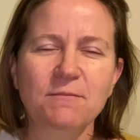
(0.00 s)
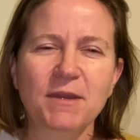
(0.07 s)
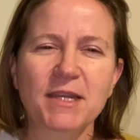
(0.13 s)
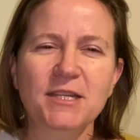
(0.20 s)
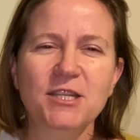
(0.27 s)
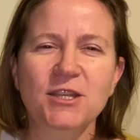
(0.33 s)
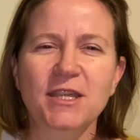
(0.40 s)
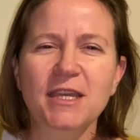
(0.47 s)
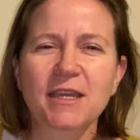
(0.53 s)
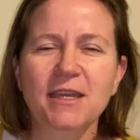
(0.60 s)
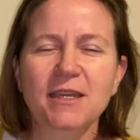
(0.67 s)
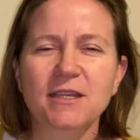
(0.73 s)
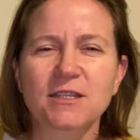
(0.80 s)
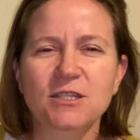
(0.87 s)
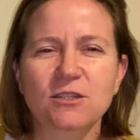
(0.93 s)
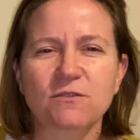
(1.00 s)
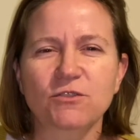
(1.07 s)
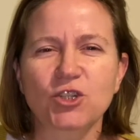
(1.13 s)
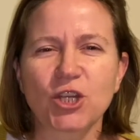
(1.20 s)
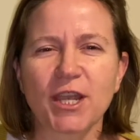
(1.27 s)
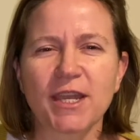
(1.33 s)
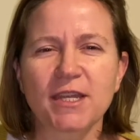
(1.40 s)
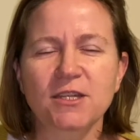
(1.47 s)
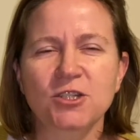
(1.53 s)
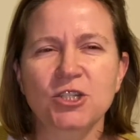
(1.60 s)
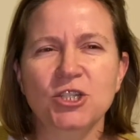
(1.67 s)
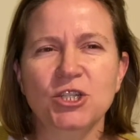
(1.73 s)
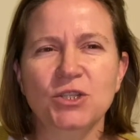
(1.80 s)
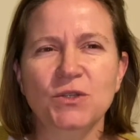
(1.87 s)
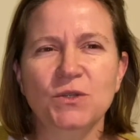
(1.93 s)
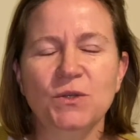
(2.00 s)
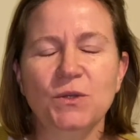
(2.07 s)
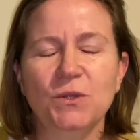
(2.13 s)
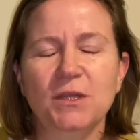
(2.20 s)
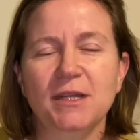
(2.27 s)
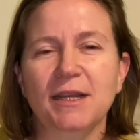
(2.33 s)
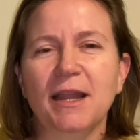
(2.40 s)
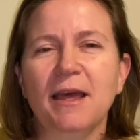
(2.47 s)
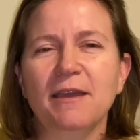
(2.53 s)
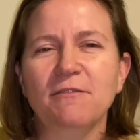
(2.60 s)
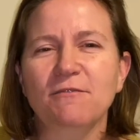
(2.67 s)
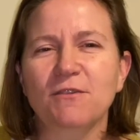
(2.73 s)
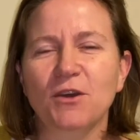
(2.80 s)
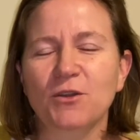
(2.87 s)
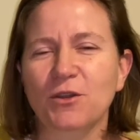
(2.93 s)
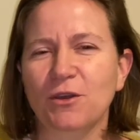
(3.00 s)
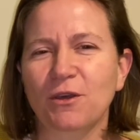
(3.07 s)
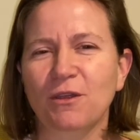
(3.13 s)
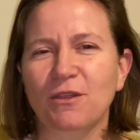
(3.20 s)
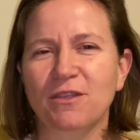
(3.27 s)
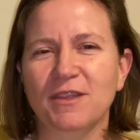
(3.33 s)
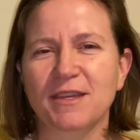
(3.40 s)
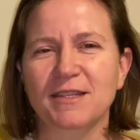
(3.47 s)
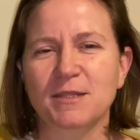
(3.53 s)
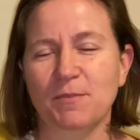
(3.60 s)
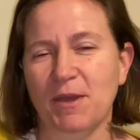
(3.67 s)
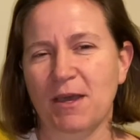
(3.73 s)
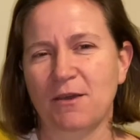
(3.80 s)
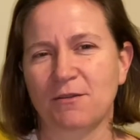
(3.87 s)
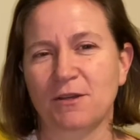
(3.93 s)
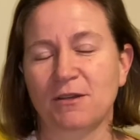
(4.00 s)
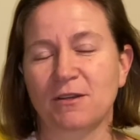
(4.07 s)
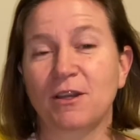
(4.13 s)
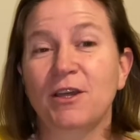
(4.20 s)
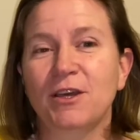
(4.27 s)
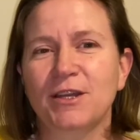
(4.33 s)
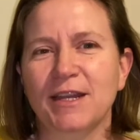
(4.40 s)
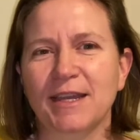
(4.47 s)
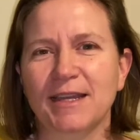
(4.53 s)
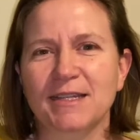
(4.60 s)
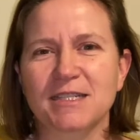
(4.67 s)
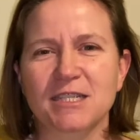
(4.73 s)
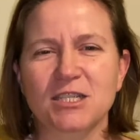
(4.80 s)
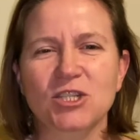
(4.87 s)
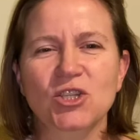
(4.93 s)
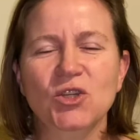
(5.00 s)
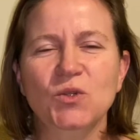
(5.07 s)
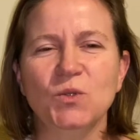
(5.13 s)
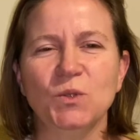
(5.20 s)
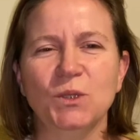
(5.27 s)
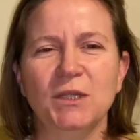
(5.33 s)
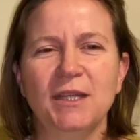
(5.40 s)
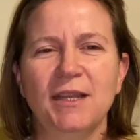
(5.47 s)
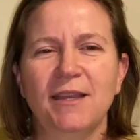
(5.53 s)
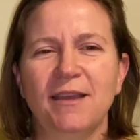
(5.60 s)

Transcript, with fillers: my thinking sort of changed to that life on Earth is about learning. It's a school.